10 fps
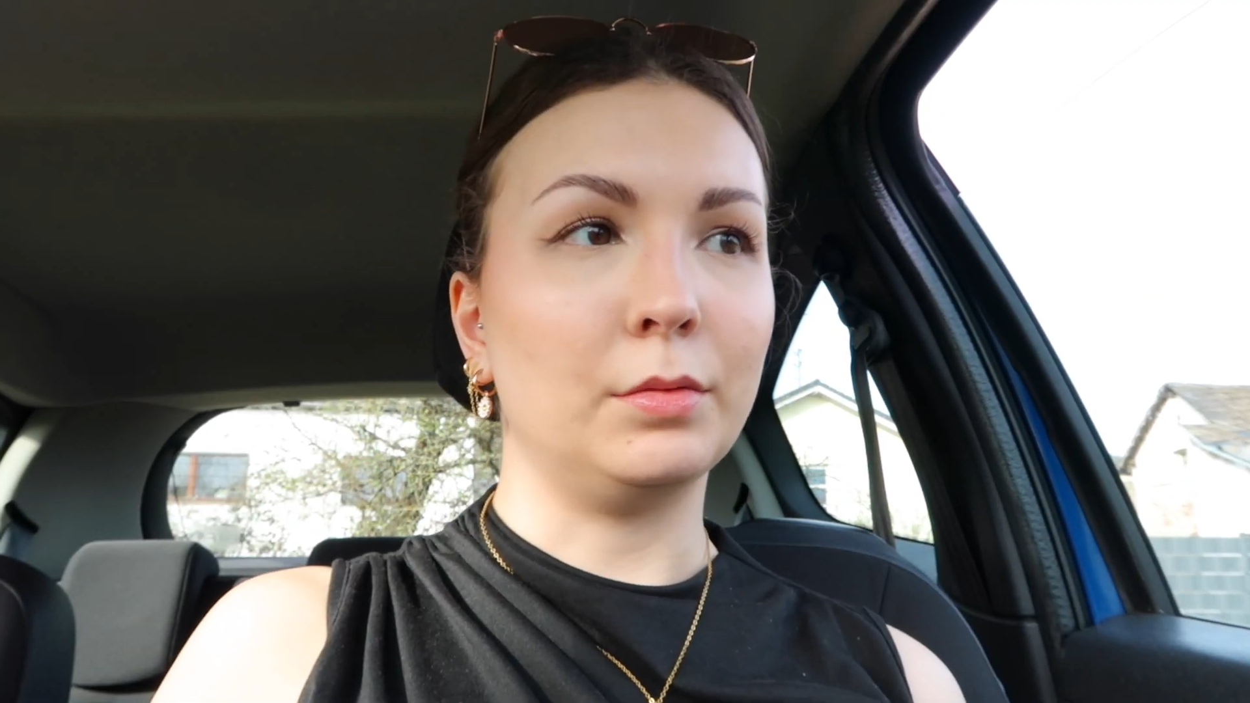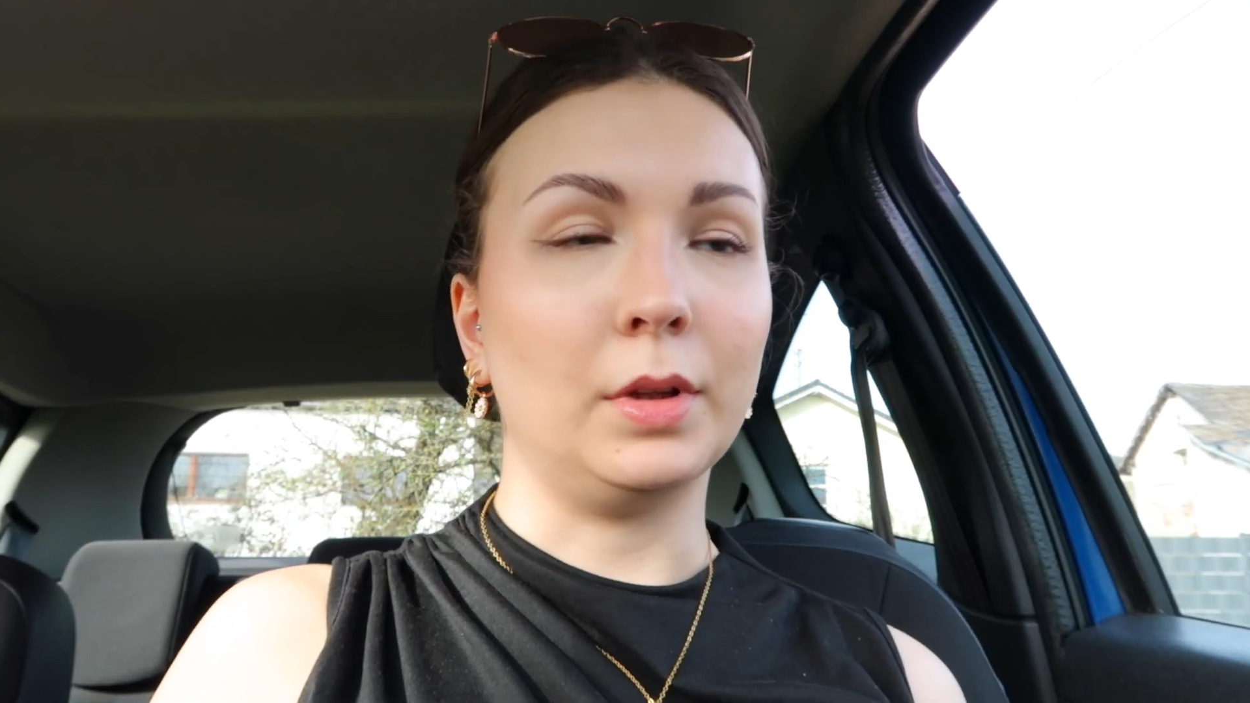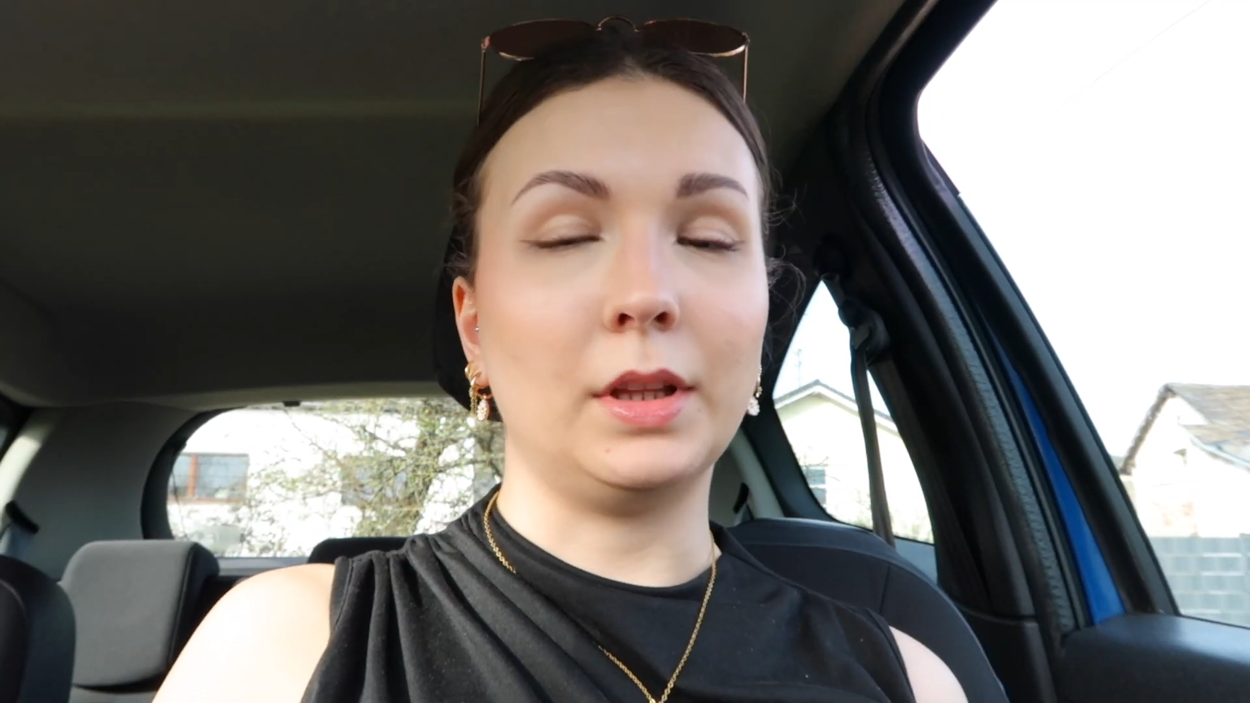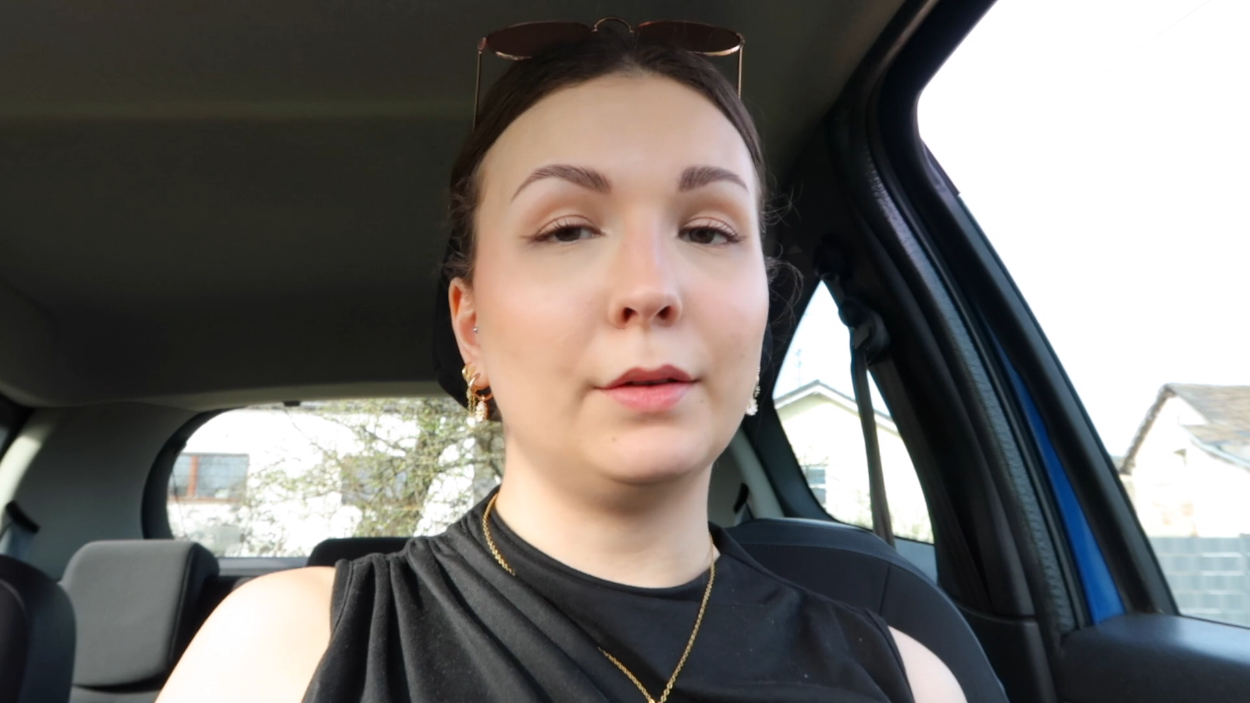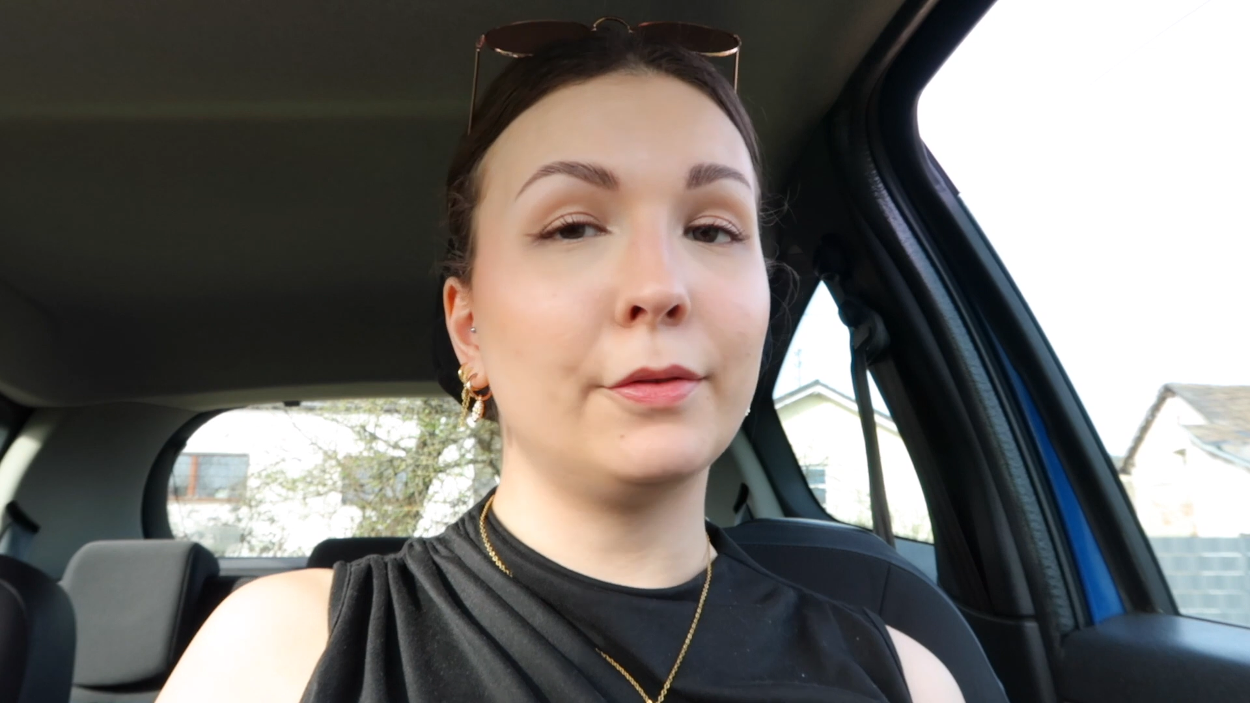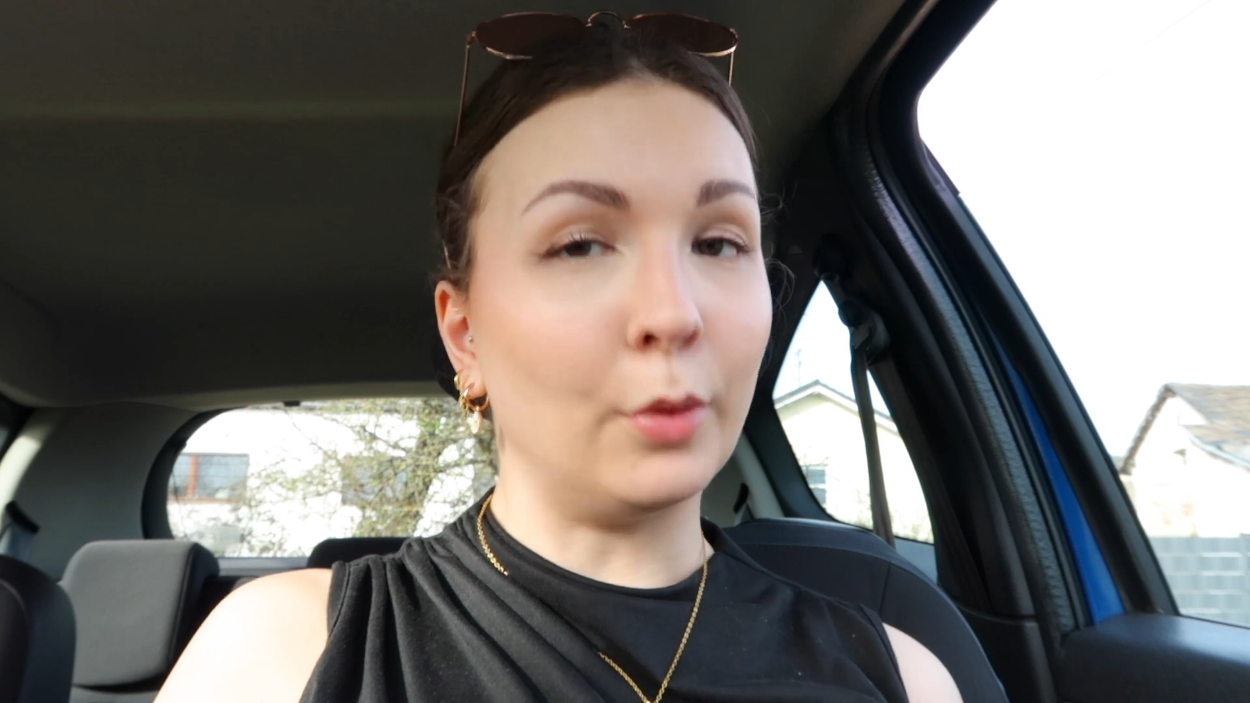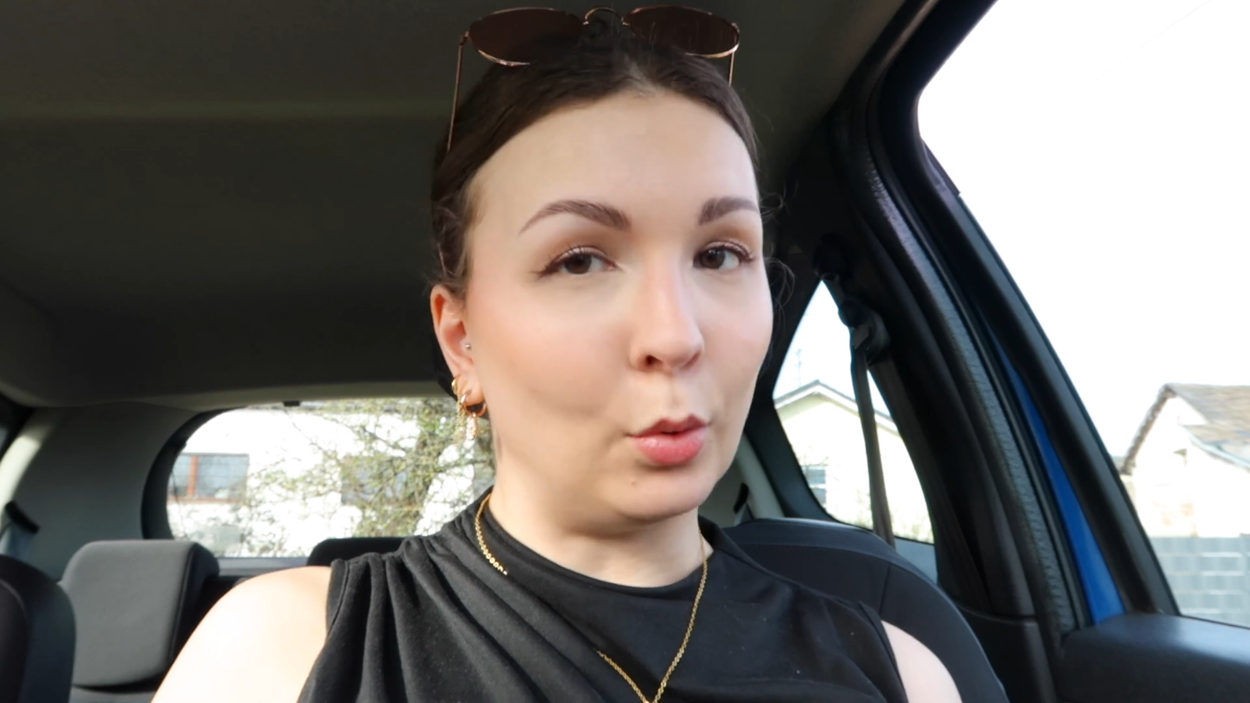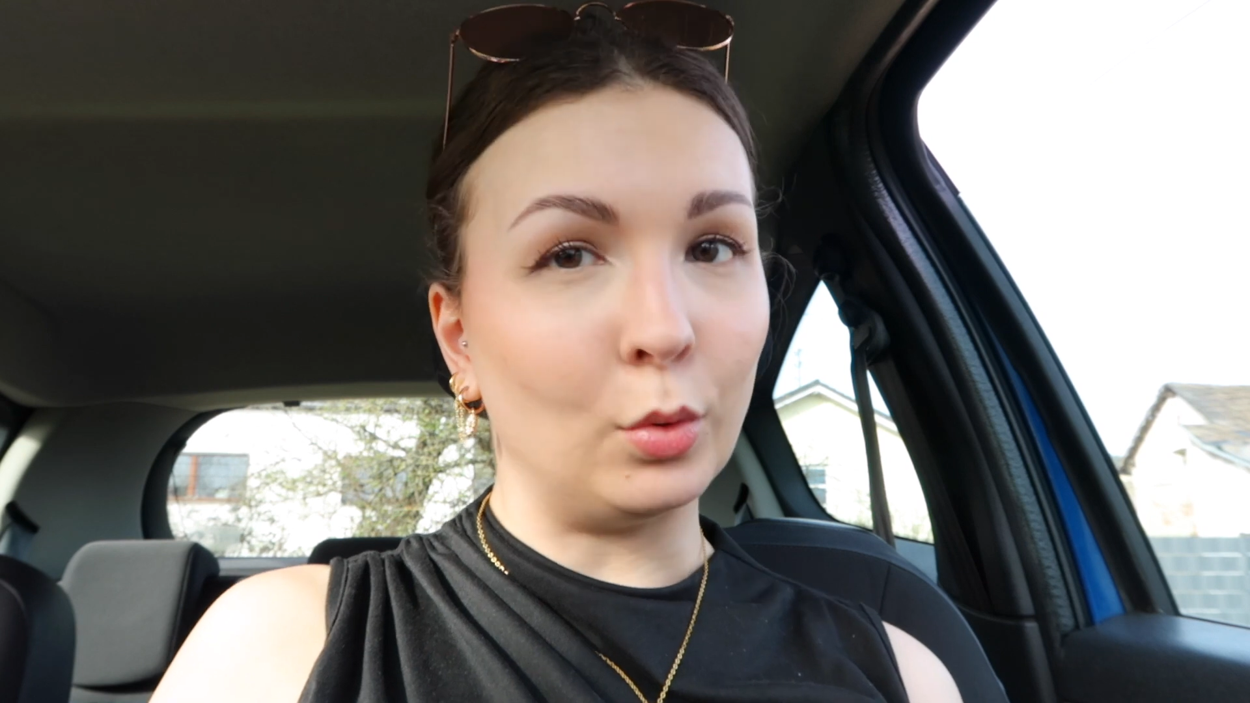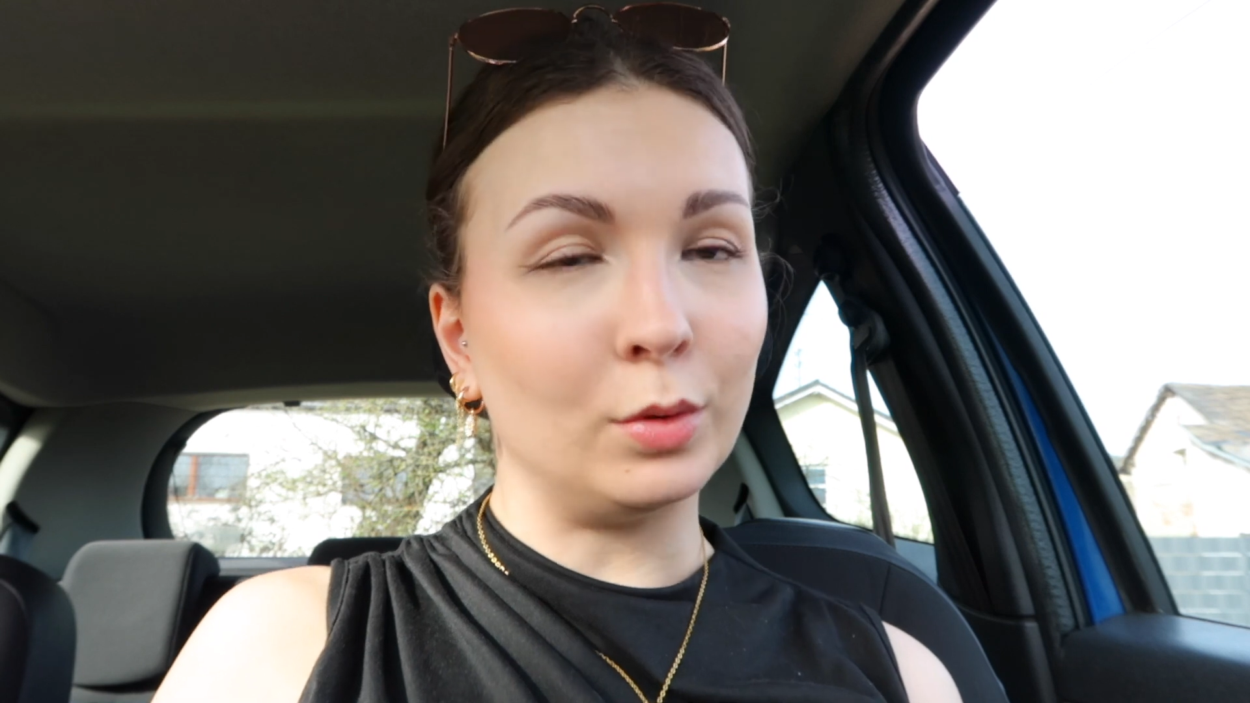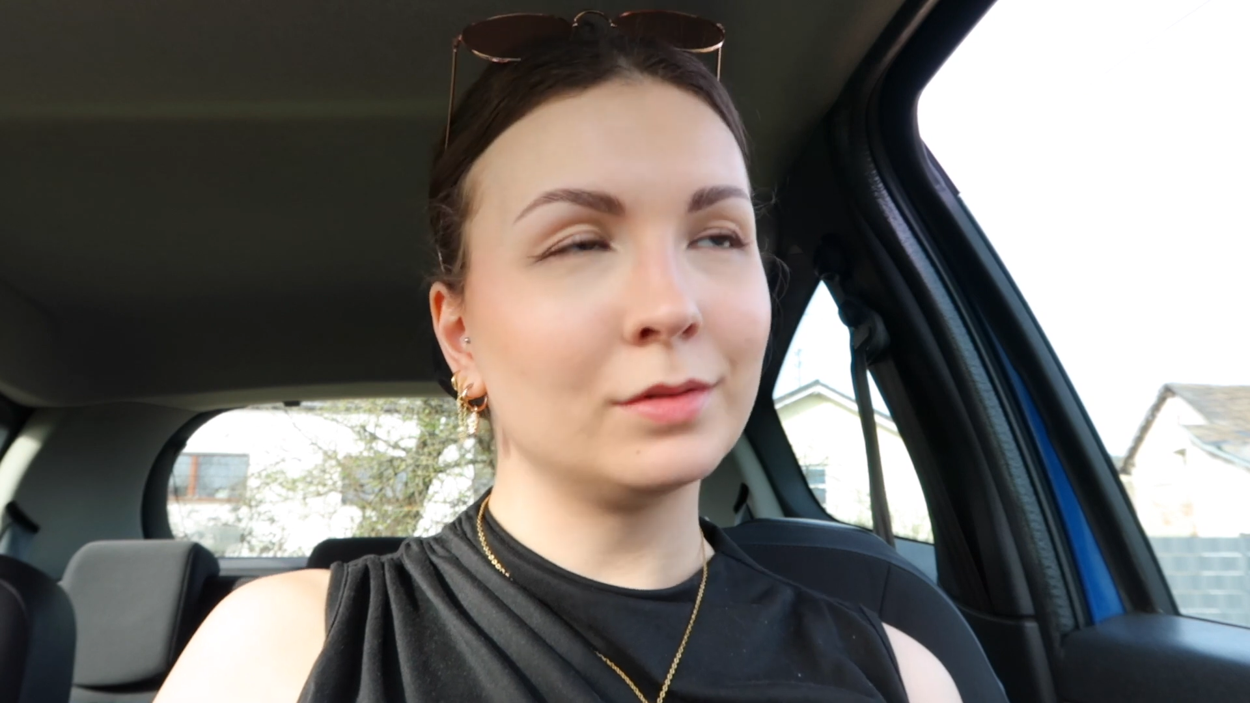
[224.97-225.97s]
really
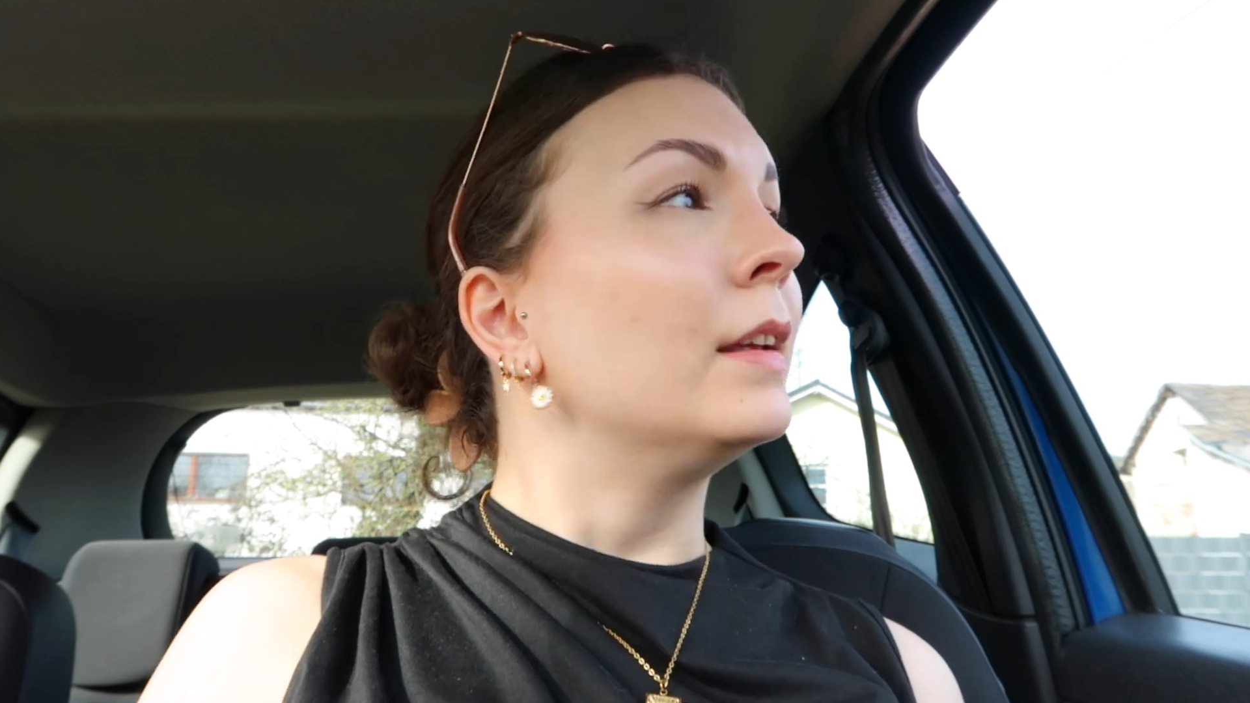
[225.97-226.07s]
full.